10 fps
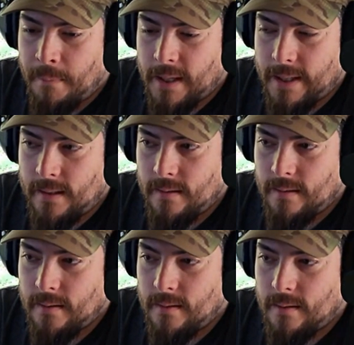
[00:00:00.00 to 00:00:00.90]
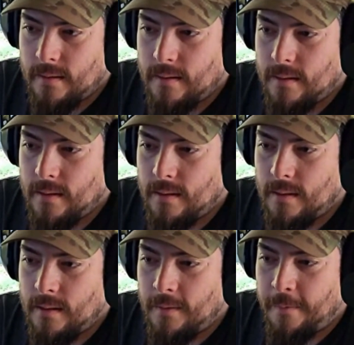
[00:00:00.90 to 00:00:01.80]
But
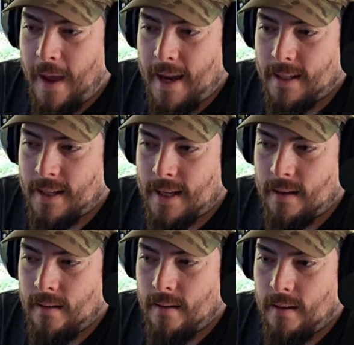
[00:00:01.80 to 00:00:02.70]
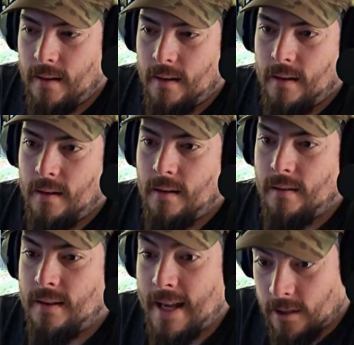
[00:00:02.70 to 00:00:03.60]
the fact that
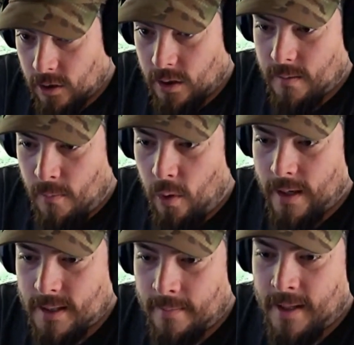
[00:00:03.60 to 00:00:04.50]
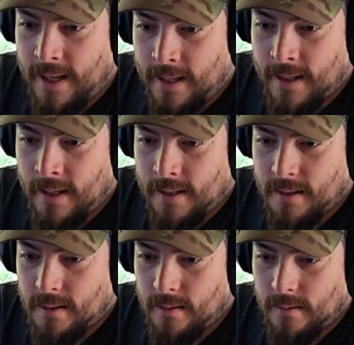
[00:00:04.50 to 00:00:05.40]
they look more intimidating than
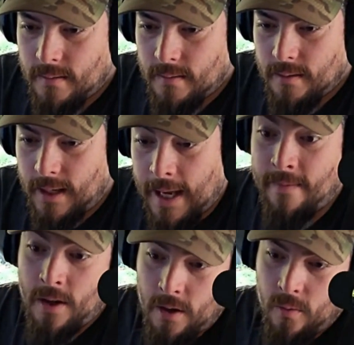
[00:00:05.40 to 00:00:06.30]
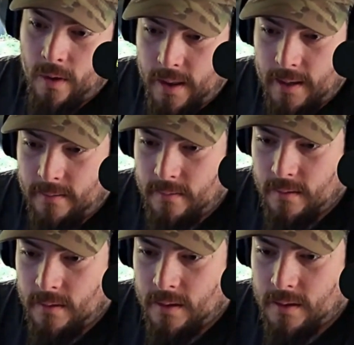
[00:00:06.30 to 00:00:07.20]
us, even though we're
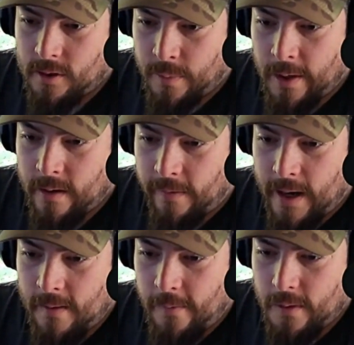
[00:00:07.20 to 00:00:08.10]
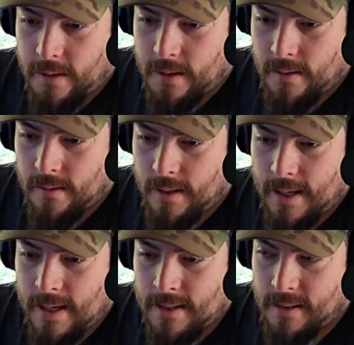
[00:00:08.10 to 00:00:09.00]
the superior fighting force,
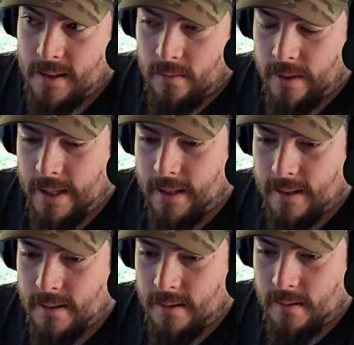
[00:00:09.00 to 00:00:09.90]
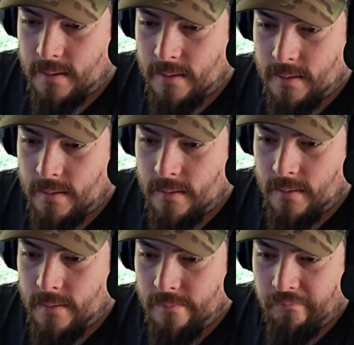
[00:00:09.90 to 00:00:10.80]
is still ridiculous.
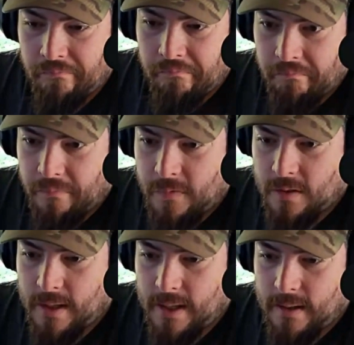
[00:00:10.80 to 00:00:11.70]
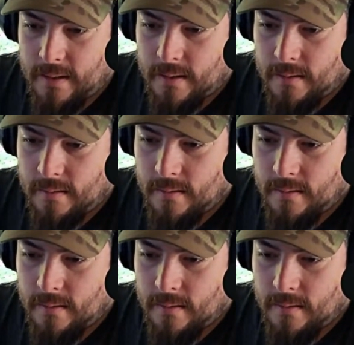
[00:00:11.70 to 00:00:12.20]
Just ridiculous.